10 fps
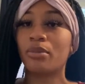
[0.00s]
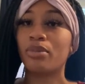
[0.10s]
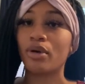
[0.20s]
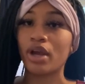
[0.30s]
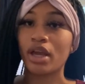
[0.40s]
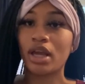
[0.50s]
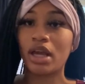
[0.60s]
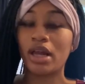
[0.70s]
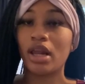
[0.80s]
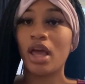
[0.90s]

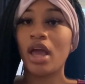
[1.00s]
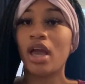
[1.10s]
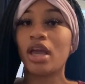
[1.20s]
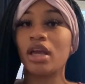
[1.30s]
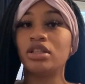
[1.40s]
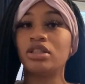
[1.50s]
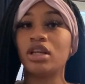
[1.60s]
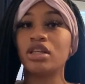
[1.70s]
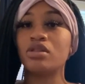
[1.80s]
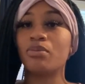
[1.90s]
praying and
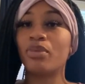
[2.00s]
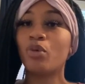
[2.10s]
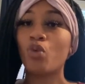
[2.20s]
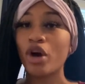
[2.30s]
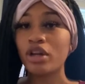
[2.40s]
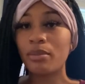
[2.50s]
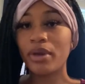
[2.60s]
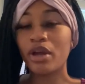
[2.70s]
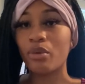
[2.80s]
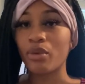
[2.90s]
just wanting to
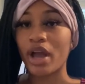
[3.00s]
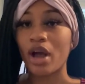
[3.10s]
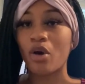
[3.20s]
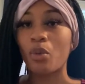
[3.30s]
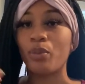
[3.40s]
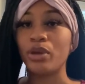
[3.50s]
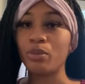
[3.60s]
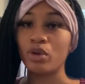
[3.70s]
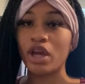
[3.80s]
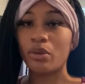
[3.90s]
be around
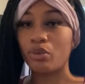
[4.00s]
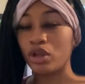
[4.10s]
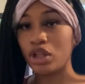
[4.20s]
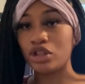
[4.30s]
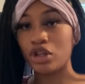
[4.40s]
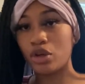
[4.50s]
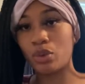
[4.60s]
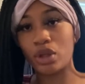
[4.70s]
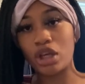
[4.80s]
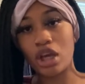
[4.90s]
people that really
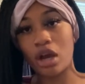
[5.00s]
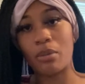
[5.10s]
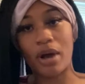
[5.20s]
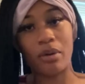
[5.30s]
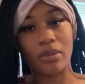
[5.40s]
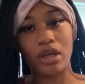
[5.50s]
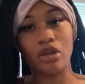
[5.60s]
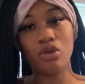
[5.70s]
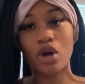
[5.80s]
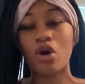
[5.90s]
genuinely care about
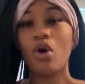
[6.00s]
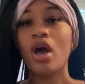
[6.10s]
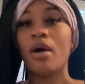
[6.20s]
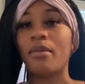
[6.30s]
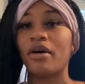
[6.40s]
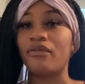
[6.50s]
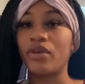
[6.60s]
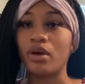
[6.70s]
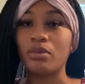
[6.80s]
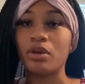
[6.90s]
me. My
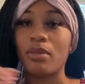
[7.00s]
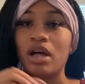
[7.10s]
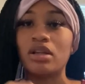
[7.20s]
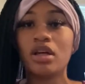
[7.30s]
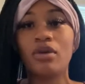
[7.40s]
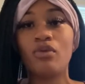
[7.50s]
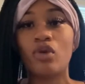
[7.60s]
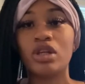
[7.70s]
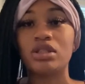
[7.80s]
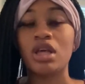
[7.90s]
family, my loved
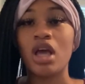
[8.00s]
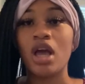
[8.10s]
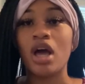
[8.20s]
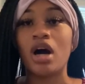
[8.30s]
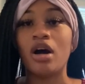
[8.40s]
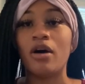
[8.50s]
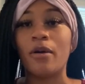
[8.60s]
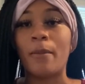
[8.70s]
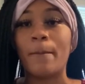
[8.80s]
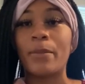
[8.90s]
ones.
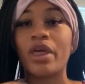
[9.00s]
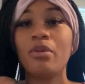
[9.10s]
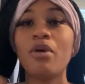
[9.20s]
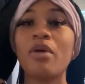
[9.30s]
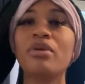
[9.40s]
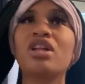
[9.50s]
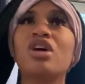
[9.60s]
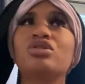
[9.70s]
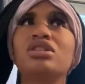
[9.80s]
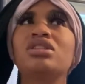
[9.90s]
It brought me
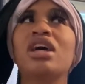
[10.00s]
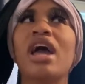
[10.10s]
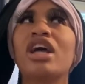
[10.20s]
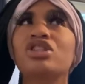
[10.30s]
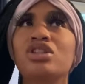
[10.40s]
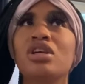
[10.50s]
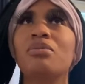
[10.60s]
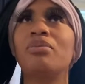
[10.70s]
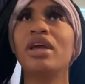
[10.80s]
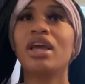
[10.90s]
closer to actually
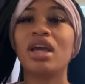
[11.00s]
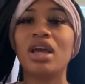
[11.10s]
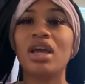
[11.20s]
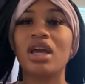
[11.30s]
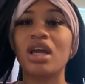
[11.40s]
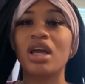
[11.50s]
being